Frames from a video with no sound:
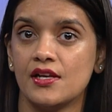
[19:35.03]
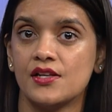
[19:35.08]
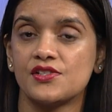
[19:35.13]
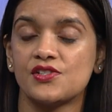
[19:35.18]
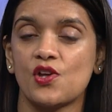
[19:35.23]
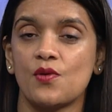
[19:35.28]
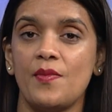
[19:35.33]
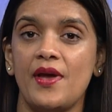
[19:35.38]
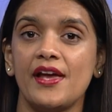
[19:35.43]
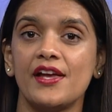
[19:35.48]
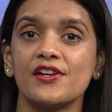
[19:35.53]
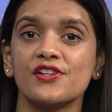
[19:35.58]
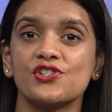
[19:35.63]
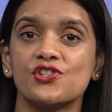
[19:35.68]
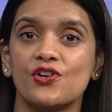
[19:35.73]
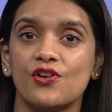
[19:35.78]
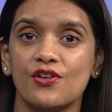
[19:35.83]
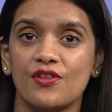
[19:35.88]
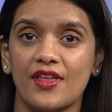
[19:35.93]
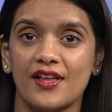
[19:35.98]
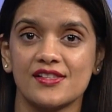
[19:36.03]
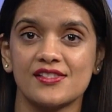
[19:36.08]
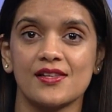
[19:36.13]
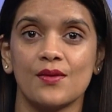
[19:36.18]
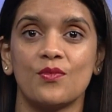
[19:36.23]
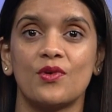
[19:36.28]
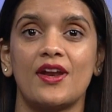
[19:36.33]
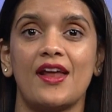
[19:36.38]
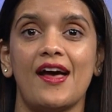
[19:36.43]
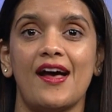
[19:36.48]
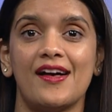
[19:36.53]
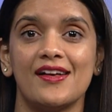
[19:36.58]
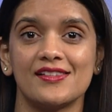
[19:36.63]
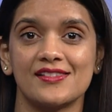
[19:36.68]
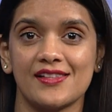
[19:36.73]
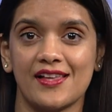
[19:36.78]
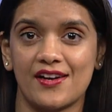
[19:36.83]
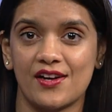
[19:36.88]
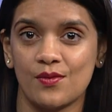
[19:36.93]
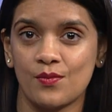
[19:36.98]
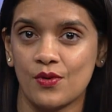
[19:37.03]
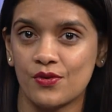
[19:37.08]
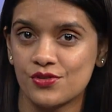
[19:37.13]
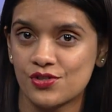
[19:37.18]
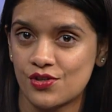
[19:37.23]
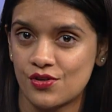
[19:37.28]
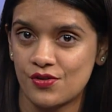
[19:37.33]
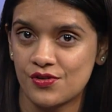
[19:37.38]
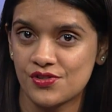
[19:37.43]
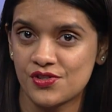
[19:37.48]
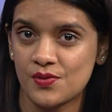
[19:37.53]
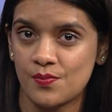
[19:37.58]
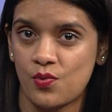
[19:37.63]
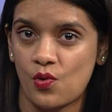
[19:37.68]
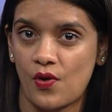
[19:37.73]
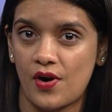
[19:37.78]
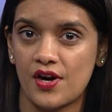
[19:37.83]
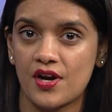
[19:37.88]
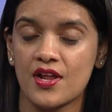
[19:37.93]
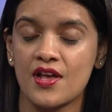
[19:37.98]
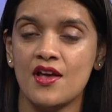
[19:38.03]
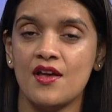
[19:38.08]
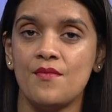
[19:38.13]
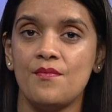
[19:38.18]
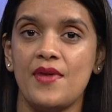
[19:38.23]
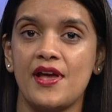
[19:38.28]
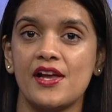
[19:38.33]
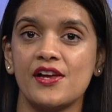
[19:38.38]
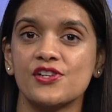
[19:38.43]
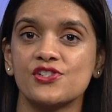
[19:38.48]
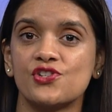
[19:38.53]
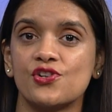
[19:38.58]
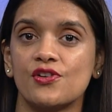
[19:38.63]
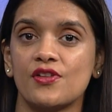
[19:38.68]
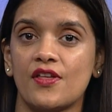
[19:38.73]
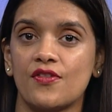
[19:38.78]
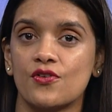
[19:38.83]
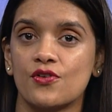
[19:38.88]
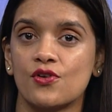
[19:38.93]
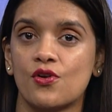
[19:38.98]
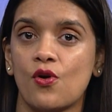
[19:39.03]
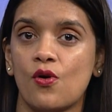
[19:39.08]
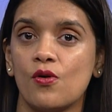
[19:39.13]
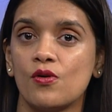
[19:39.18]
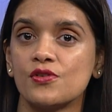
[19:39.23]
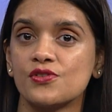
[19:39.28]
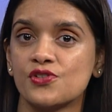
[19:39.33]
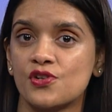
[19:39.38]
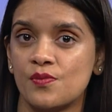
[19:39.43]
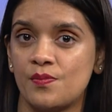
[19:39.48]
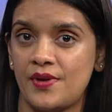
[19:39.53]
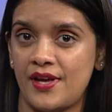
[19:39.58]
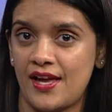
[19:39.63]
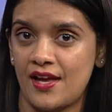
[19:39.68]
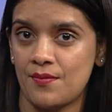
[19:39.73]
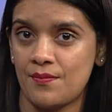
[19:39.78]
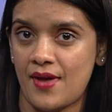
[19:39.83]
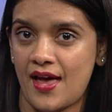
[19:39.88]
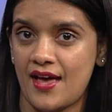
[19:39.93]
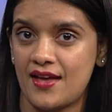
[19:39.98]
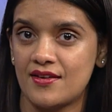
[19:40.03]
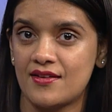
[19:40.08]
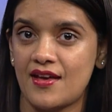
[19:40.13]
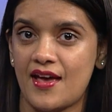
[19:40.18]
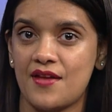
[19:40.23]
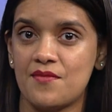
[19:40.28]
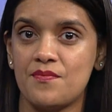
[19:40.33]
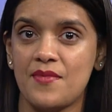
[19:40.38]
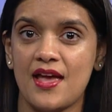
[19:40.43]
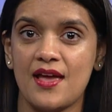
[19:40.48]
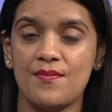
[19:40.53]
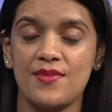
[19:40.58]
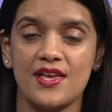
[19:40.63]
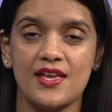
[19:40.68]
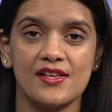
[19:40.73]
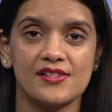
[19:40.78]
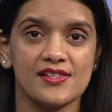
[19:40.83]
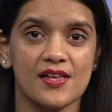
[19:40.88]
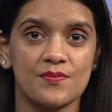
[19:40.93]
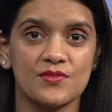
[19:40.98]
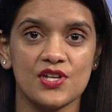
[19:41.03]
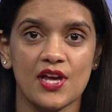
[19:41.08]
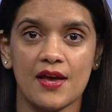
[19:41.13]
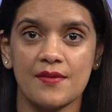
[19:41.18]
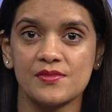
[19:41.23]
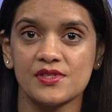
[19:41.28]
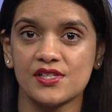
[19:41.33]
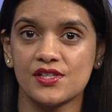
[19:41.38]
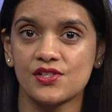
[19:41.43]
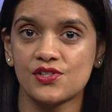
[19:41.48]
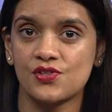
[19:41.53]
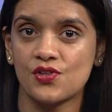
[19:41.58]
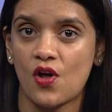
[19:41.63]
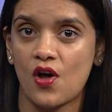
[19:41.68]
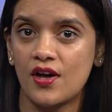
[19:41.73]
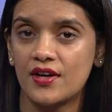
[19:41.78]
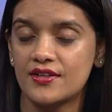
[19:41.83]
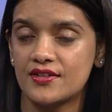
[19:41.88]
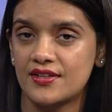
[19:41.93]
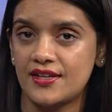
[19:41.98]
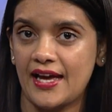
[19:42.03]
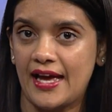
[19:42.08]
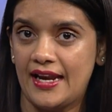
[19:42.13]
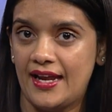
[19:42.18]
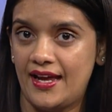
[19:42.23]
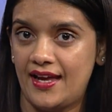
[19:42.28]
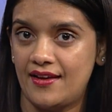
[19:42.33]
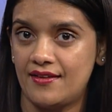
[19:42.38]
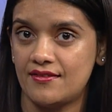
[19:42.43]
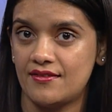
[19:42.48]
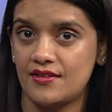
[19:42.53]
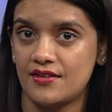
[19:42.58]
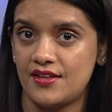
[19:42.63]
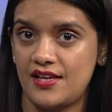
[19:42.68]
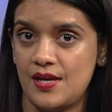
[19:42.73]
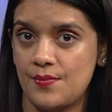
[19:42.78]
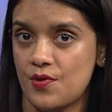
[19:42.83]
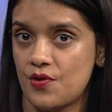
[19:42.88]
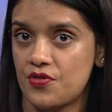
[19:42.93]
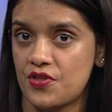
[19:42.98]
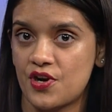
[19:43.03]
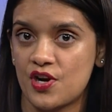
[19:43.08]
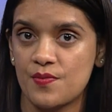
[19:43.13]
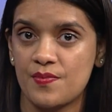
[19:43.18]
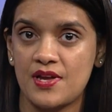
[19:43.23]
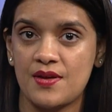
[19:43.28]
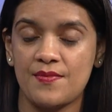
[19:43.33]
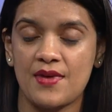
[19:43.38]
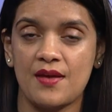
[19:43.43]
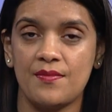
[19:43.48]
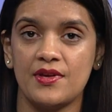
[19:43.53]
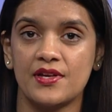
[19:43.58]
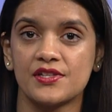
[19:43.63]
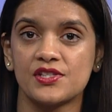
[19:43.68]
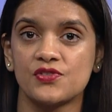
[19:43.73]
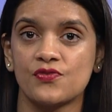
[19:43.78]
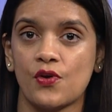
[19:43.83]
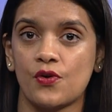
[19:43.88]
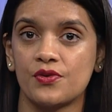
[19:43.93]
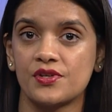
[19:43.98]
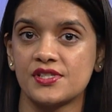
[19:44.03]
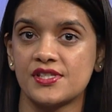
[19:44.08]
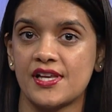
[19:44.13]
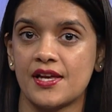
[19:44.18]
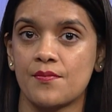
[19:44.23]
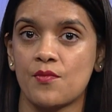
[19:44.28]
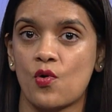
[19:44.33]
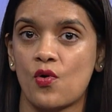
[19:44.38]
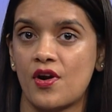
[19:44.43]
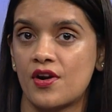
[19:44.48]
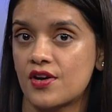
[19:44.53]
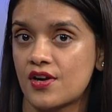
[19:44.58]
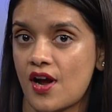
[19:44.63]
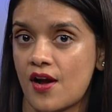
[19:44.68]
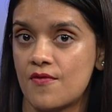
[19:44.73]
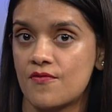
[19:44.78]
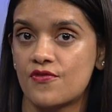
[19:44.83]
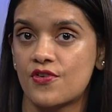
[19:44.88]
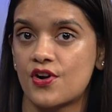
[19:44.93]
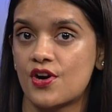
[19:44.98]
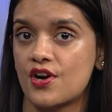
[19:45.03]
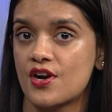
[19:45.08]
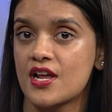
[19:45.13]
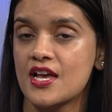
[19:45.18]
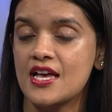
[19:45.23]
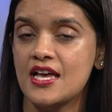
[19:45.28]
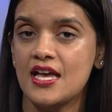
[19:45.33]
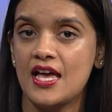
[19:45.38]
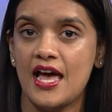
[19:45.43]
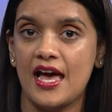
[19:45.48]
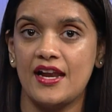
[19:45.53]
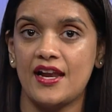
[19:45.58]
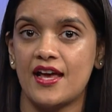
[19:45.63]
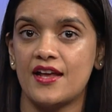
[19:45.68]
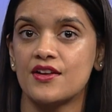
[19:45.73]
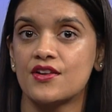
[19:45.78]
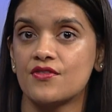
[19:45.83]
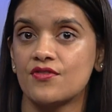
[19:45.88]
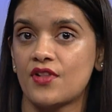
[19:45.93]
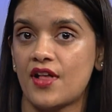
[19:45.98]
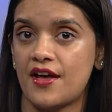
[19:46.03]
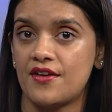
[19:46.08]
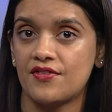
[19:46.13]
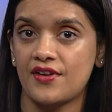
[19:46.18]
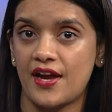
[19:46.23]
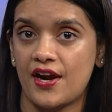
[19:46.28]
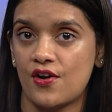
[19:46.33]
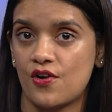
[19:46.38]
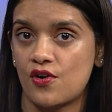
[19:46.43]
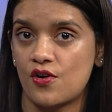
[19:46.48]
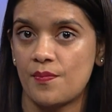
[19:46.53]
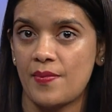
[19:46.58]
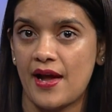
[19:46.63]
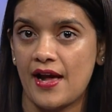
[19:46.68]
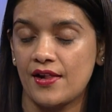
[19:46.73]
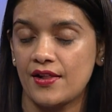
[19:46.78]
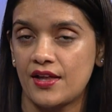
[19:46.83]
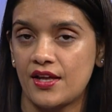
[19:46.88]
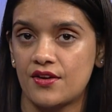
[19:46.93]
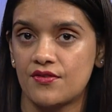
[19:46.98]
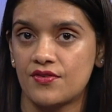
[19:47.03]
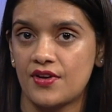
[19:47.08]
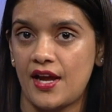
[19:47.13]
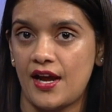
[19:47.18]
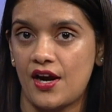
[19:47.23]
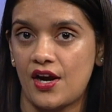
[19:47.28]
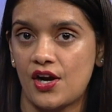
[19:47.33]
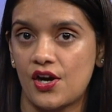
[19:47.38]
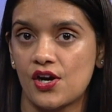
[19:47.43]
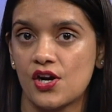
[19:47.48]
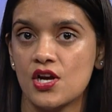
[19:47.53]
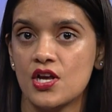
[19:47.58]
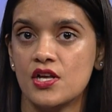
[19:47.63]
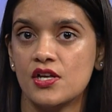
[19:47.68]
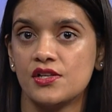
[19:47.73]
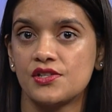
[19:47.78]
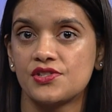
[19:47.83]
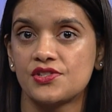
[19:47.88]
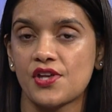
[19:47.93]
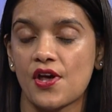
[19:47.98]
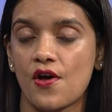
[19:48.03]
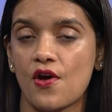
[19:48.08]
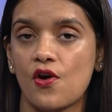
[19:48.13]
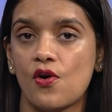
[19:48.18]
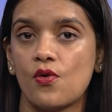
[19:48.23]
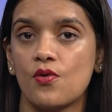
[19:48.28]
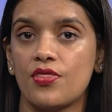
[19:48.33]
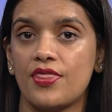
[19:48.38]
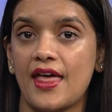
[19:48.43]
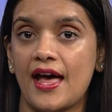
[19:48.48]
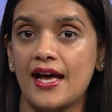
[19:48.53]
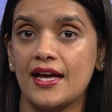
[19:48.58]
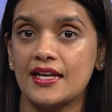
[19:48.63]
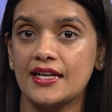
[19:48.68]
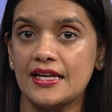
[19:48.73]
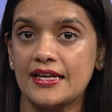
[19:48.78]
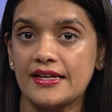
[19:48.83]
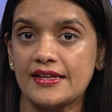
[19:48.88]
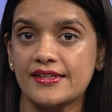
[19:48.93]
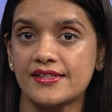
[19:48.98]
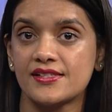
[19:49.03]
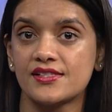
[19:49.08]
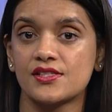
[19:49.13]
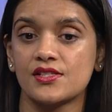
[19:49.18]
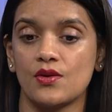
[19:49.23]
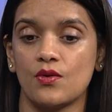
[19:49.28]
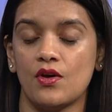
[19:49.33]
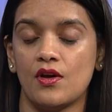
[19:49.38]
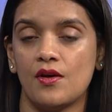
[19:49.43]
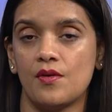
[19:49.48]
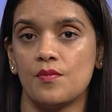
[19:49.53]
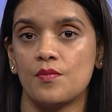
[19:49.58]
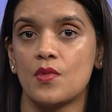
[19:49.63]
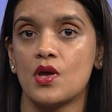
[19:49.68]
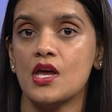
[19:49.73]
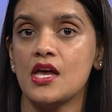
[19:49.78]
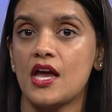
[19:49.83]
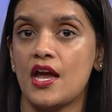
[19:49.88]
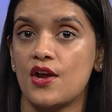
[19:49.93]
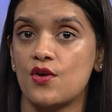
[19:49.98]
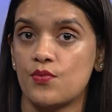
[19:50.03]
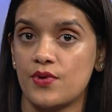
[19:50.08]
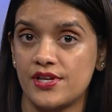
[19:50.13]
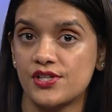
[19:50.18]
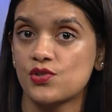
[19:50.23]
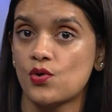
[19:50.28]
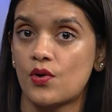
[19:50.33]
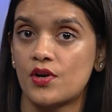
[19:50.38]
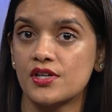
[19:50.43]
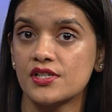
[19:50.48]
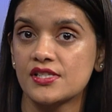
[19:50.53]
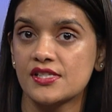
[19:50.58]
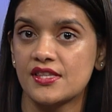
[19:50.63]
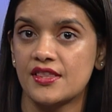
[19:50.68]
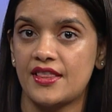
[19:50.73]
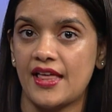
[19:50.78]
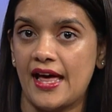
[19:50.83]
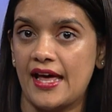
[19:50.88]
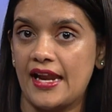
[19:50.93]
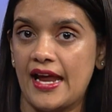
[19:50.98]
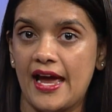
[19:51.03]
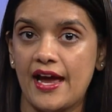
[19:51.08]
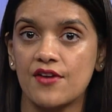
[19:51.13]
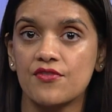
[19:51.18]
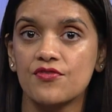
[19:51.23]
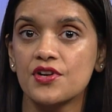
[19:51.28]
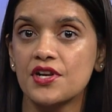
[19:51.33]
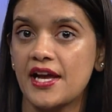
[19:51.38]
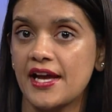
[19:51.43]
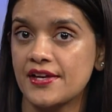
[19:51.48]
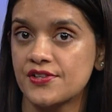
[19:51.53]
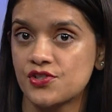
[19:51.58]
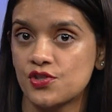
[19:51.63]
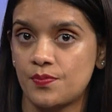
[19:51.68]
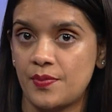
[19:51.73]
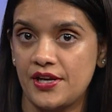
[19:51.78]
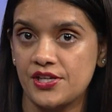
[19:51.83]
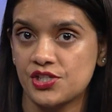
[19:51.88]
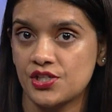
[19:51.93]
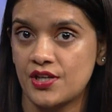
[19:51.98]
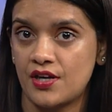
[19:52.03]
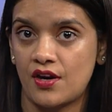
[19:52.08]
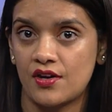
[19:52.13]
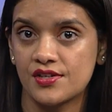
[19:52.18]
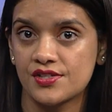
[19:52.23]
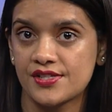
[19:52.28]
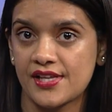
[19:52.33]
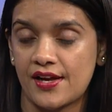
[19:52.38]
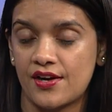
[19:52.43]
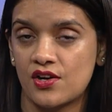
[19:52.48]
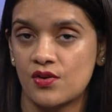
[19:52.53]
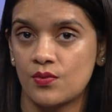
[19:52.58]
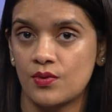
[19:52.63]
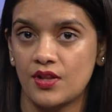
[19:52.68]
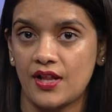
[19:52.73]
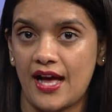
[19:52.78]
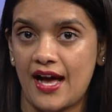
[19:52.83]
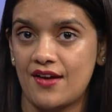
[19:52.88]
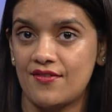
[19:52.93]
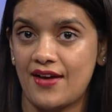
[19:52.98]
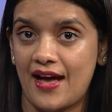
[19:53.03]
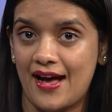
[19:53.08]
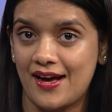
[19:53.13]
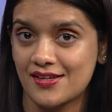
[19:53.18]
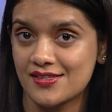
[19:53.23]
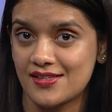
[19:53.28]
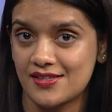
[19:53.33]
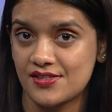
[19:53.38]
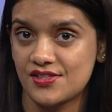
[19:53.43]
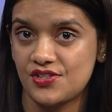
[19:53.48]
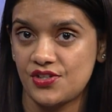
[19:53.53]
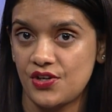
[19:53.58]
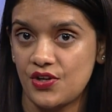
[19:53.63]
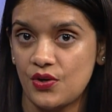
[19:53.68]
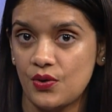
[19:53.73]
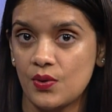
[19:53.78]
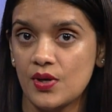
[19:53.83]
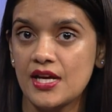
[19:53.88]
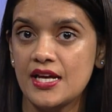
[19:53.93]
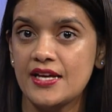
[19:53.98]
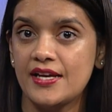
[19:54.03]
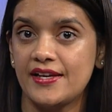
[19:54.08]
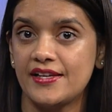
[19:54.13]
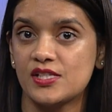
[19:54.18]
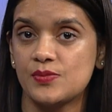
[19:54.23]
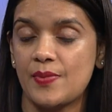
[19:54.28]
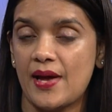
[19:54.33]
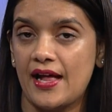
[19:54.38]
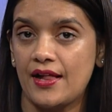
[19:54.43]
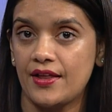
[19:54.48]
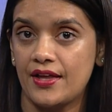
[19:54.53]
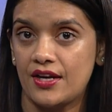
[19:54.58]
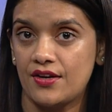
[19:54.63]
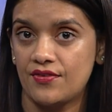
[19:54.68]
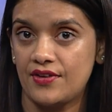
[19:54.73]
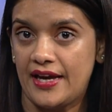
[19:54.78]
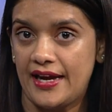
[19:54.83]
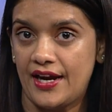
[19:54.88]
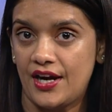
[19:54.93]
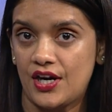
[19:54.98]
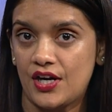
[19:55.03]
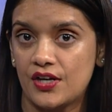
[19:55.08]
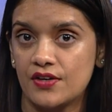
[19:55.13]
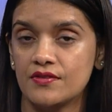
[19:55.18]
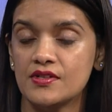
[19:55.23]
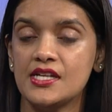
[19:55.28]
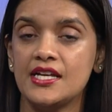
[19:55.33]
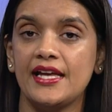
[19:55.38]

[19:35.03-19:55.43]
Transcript: So, making sure that someone has that emotional support, making sure that their goals are being met. And maybe sometimes it's not getting chemotherapy, maybe it's focusing more on comfort and end of life care or palliative care. So, that is um, a resource that every cancer patient in our center will have access to is palliative care.